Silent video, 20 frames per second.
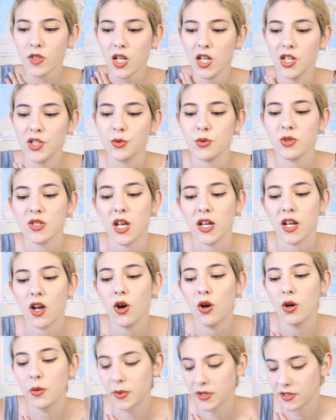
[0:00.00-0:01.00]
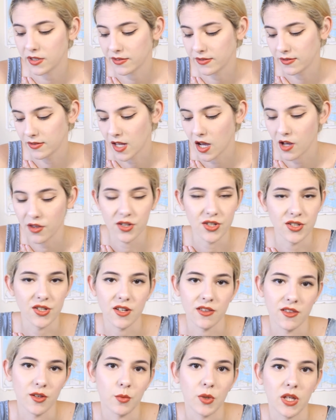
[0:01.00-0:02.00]
And she was like, oh, but now there's
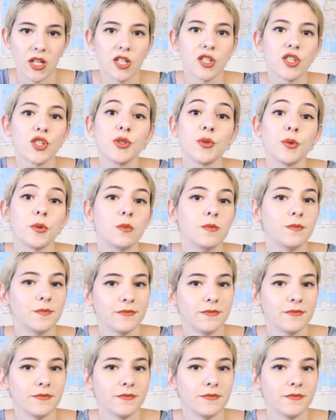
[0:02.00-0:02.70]
nothing we can do.